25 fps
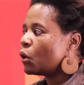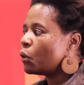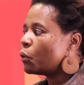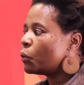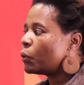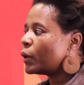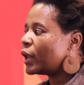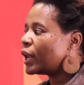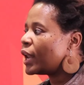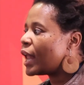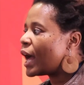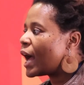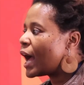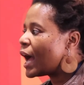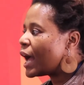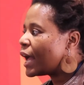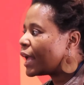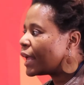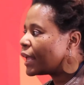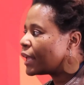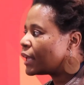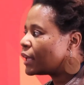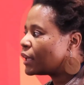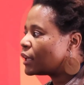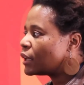Well,
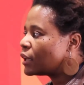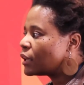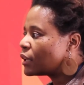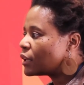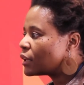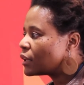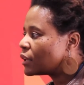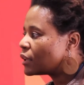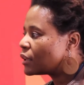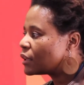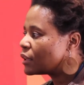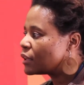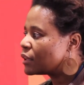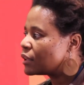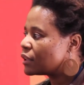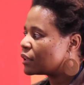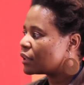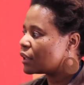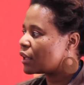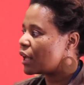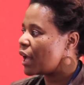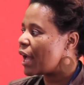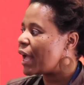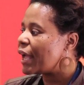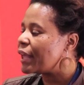
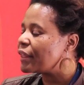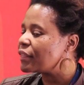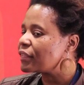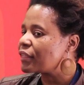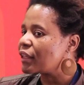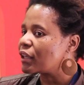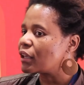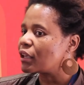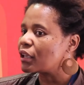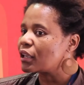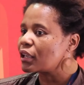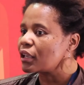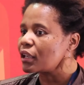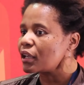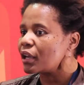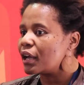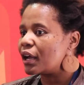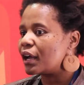I think,